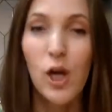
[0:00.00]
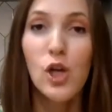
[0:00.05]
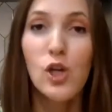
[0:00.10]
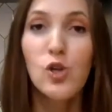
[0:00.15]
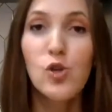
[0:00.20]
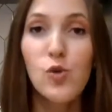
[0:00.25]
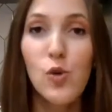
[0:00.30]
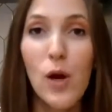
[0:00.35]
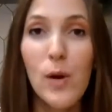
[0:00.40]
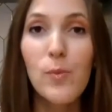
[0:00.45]

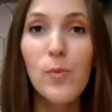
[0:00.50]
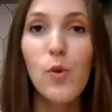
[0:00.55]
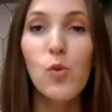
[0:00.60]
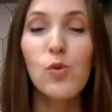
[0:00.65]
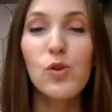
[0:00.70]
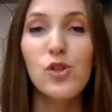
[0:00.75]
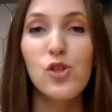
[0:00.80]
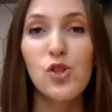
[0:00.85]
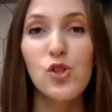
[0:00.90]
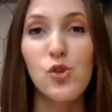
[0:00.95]
Trump
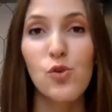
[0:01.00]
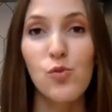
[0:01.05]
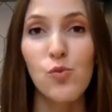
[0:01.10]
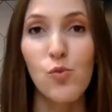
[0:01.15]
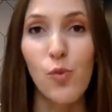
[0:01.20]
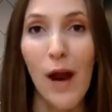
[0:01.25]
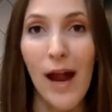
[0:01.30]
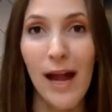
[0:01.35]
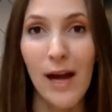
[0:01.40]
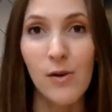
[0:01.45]
was
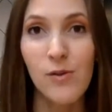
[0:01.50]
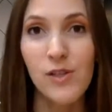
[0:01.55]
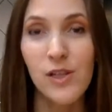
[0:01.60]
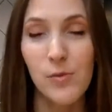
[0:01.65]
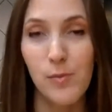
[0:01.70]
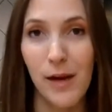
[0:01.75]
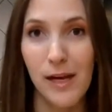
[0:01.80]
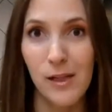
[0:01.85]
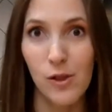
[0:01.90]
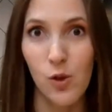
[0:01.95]
surrounded
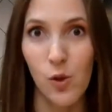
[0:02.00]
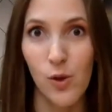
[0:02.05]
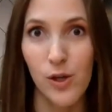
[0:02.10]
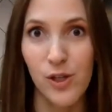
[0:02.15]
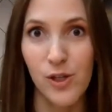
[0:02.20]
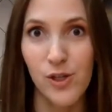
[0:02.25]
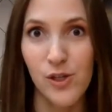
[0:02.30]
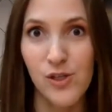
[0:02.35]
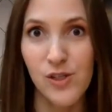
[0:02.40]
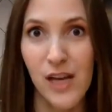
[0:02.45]
by
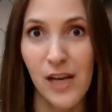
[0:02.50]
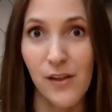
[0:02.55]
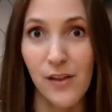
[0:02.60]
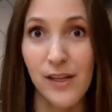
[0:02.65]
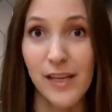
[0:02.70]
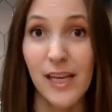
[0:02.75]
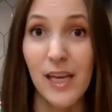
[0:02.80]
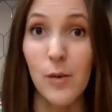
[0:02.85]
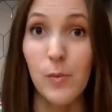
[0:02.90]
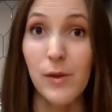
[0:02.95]
lawyers
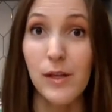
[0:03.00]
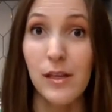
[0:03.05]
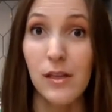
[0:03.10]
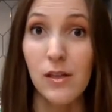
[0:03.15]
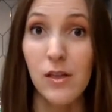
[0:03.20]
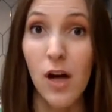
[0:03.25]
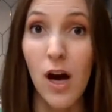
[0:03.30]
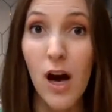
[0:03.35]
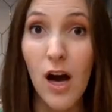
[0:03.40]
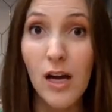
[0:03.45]
telling him he
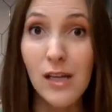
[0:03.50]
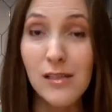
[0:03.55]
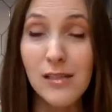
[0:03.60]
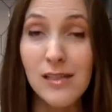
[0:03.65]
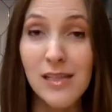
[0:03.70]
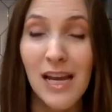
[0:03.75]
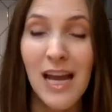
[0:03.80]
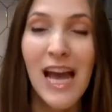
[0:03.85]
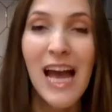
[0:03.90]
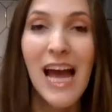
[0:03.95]
lost